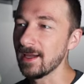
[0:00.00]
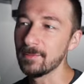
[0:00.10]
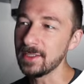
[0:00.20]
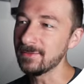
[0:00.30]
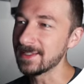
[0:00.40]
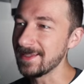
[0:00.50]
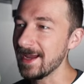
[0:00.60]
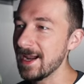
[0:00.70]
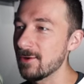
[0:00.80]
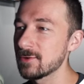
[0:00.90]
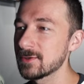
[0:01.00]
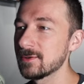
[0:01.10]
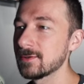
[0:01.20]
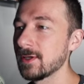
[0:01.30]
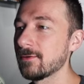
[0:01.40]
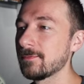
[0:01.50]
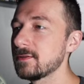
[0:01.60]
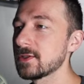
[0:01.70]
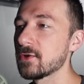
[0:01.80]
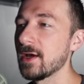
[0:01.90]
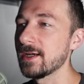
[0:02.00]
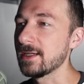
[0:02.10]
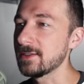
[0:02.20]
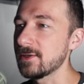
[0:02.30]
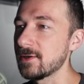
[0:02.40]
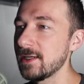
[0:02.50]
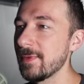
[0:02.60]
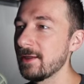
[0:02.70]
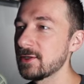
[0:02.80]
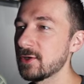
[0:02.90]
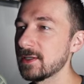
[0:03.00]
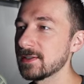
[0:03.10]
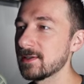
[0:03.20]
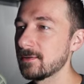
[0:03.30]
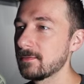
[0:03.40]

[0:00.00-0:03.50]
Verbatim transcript: I believe it's nine hours or so. So go ahead and enter your email address.